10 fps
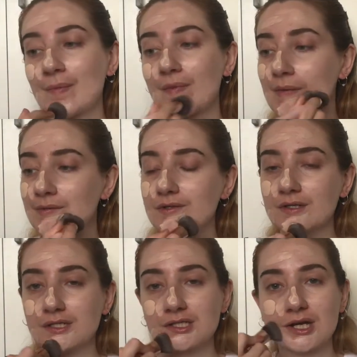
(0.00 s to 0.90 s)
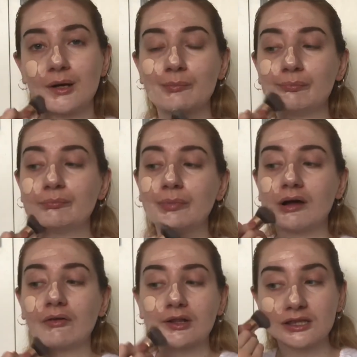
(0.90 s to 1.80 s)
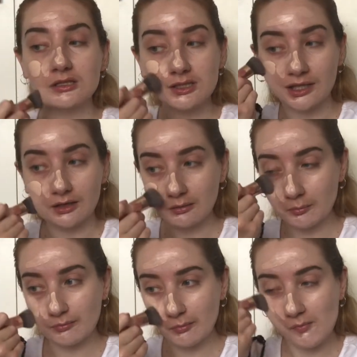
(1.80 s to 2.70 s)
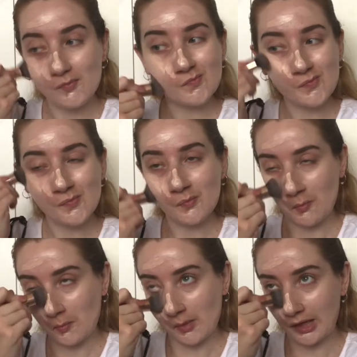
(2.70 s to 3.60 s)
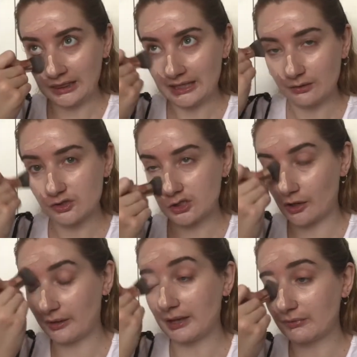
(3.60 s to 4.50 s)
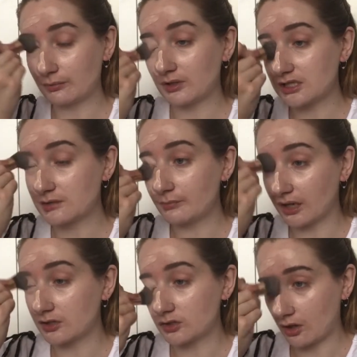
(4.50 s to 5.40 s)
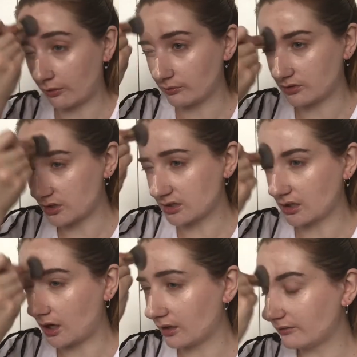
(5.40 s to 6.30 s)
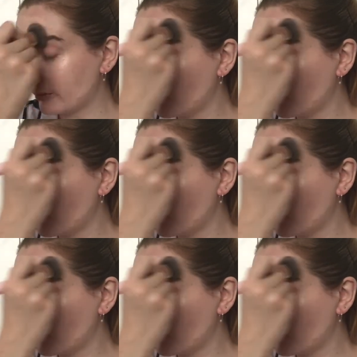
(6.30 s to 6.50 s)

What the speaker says: I'm just going to start buffing this in. And then I'll just go in with my sponge afterwards just to kind of,